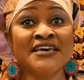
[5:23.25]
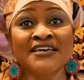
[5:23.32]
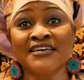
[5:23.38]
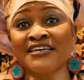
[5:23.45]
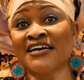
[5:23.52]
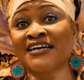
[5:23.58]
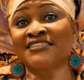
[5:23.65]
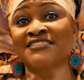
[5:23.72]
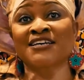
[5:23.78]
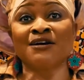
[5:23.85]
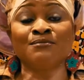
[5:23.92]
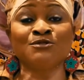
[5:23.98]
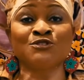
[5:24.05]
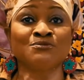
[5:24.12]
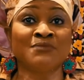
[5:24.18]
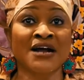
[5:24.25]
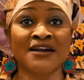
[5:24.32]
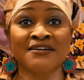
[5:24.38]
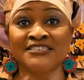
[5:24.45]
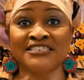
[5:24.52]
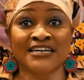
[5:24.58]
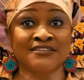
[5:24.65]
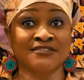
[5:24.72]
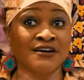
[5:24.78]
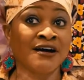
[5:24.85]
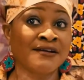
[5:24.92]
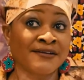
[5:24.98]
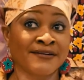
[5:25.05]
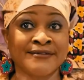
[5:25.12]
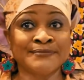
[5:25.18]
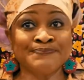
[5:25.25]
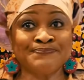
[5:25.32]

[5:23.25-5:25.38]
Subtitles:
he had come to marry their daughter.